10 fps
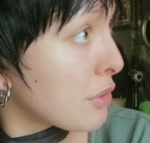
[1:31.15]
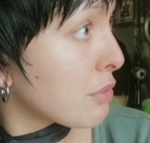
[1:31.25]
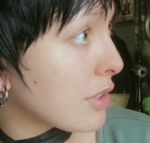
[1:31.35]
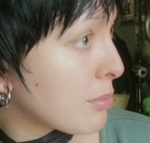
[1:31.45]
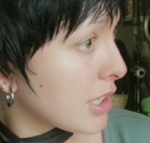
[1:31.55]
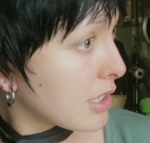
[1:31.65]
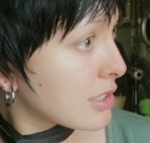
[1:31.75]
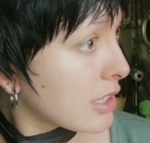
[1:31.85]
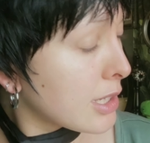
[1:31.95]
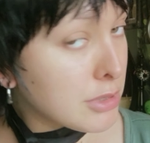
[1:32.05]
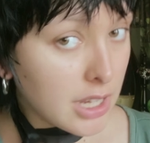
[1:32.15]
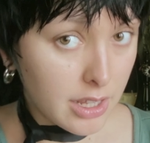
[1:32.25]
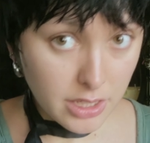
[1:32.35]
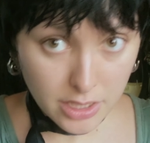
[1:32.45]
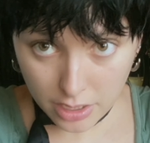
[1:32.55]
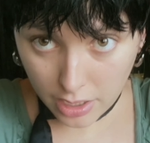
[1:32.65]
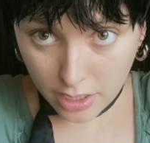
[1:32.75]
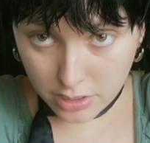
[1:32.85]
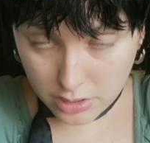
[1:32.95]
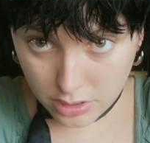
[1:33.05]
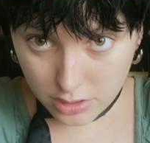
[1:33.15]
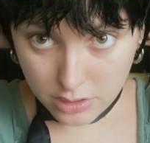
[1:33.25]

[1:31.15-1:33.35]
through it because I keep dyeing it, and